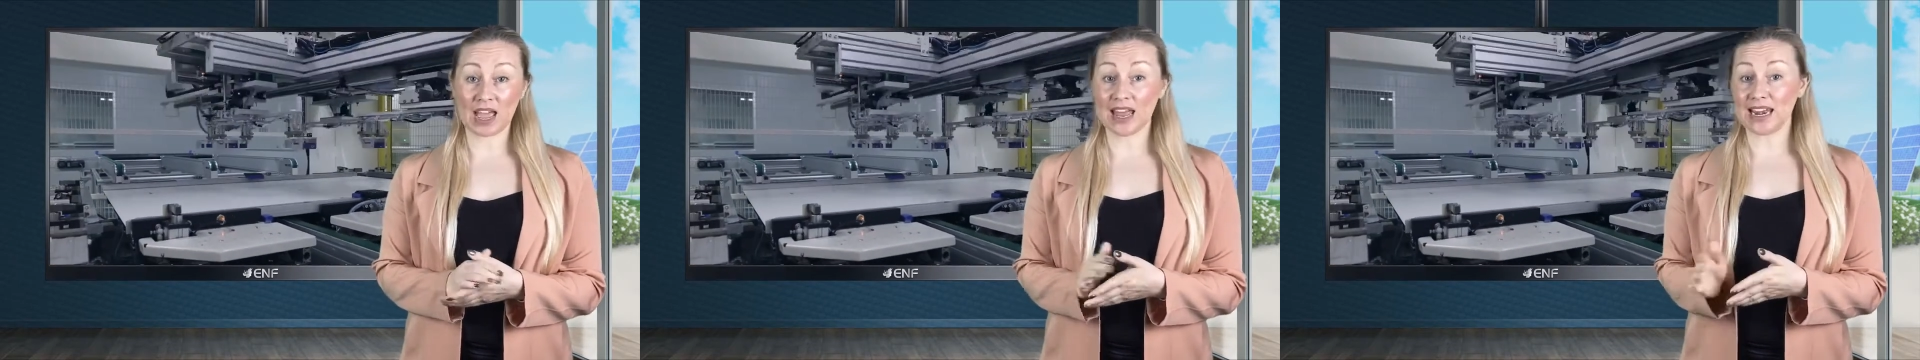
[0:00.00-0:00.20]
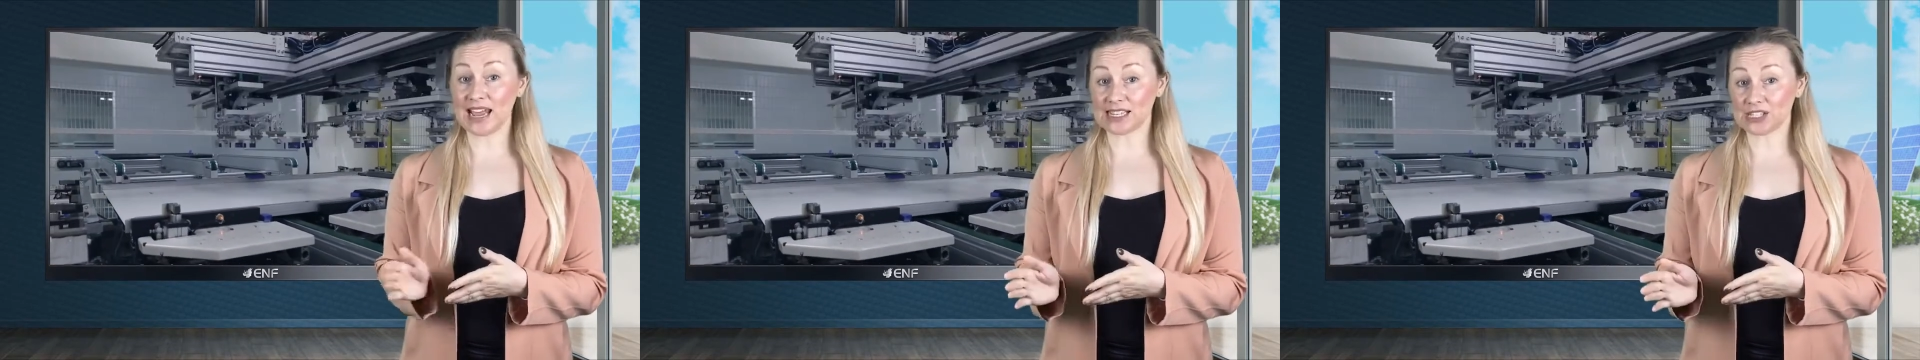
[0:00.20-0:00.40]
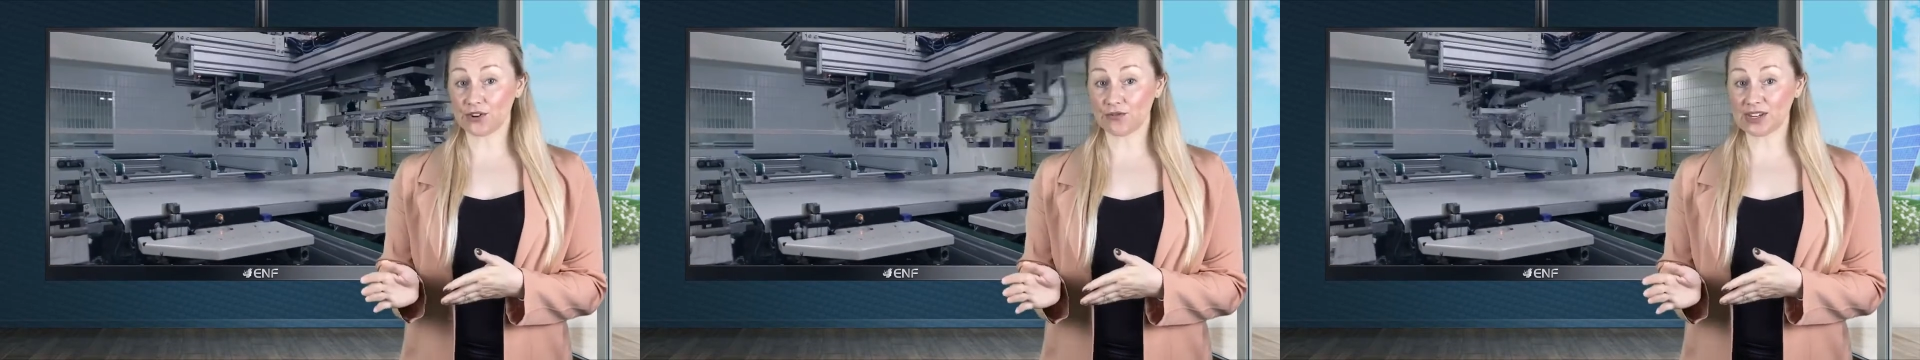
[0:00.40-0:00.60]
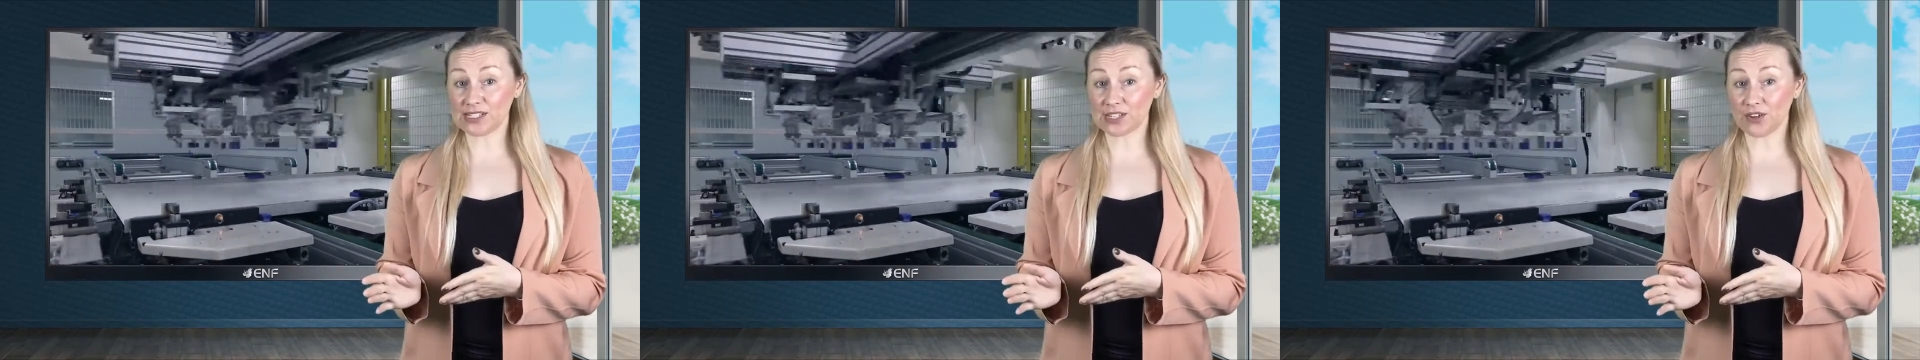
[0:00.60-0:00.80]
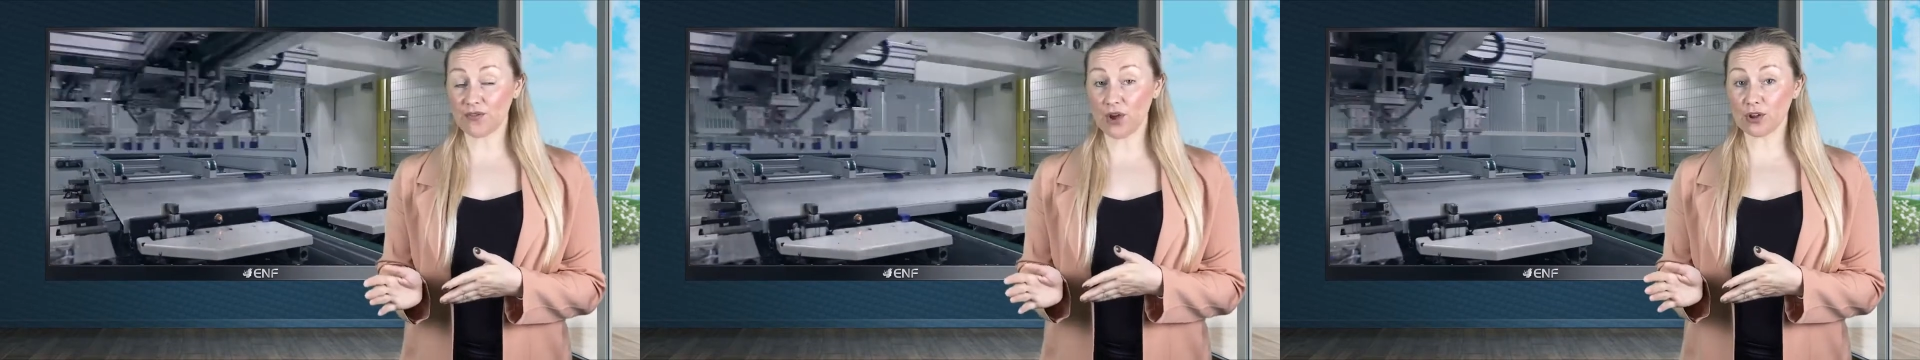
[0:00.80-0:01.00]
Lesser
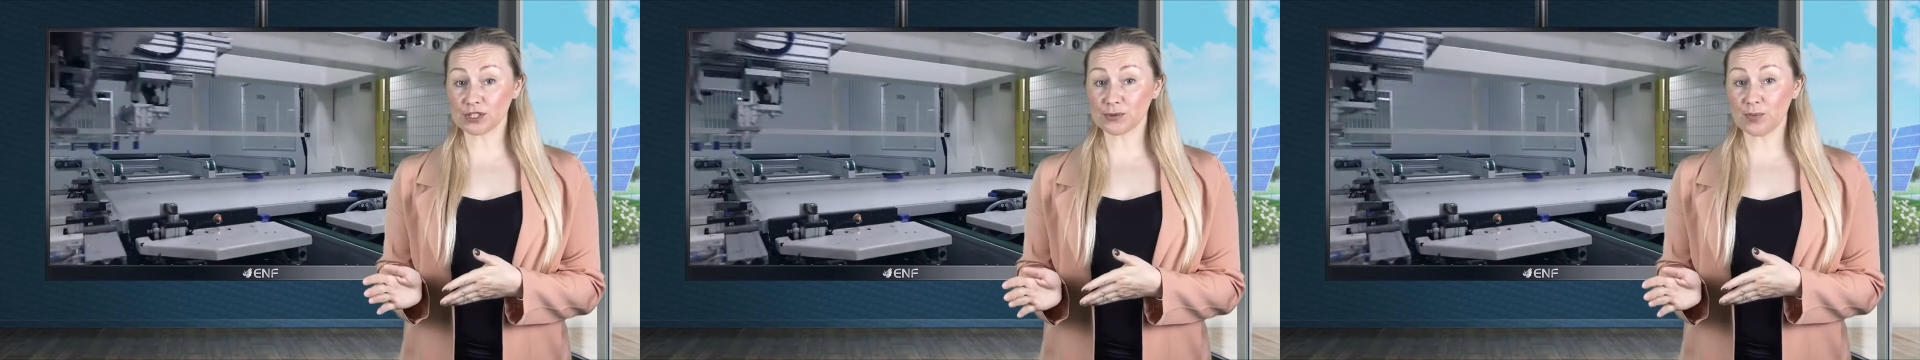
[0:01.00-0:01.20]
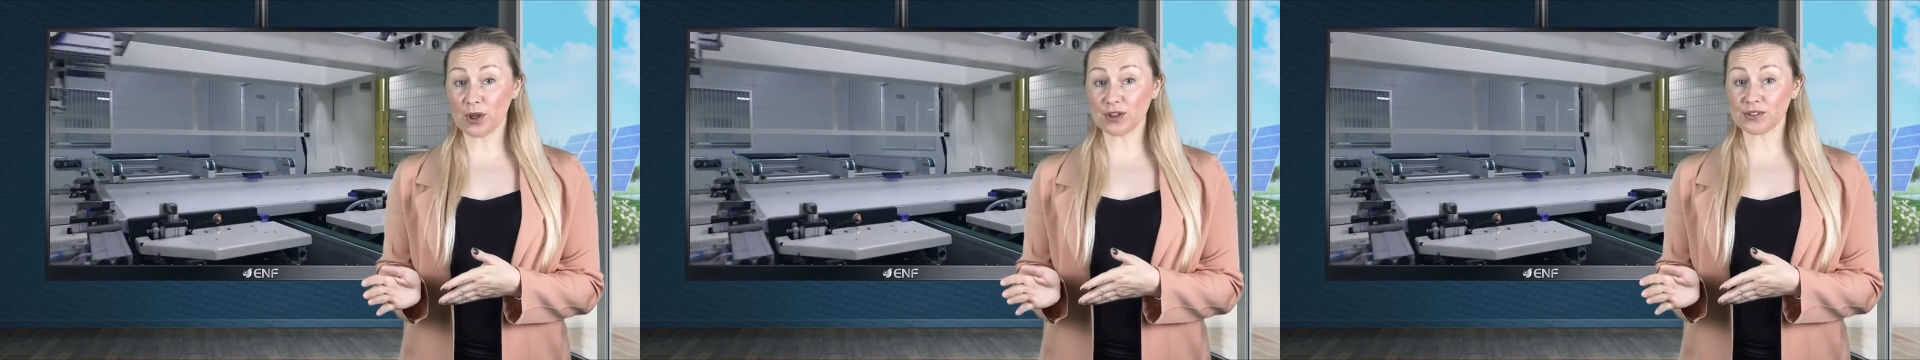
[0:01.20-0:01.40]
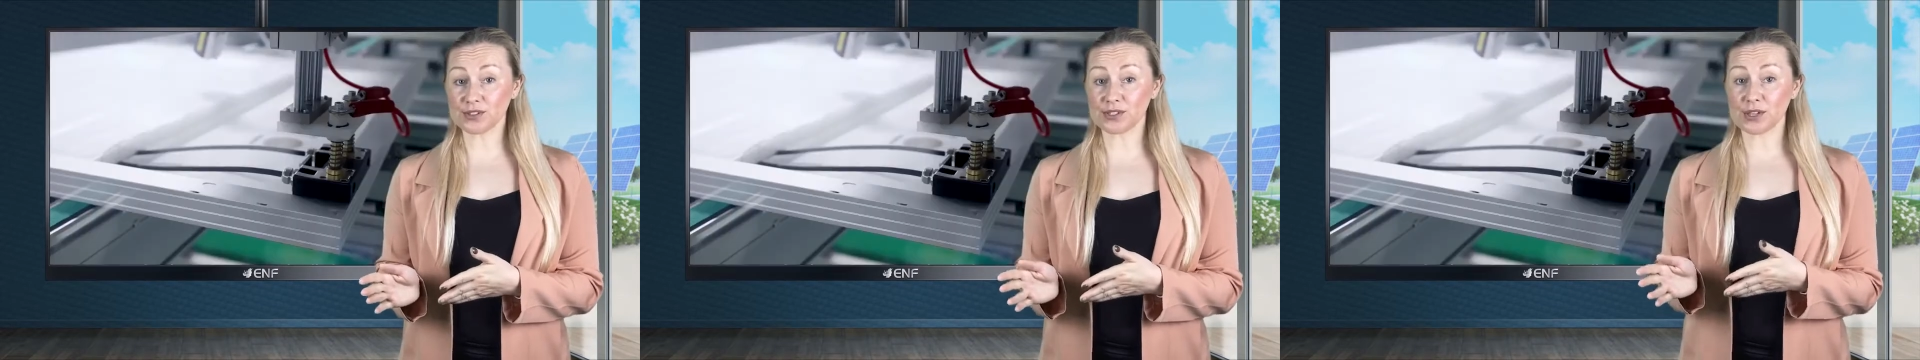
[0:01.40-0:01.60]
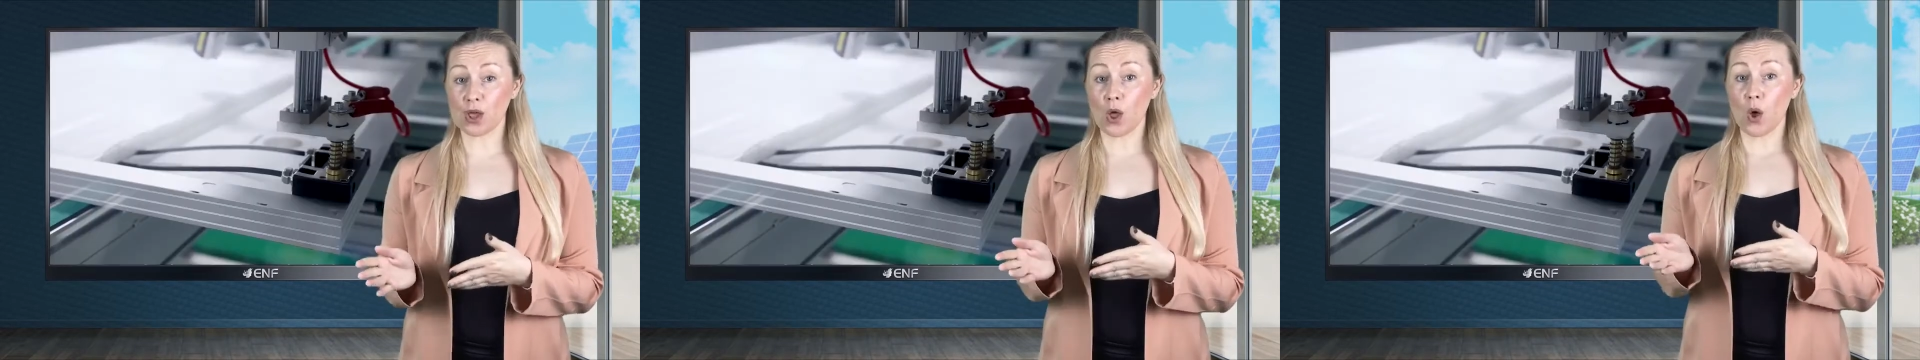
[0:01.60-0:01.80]
risk of hotspots,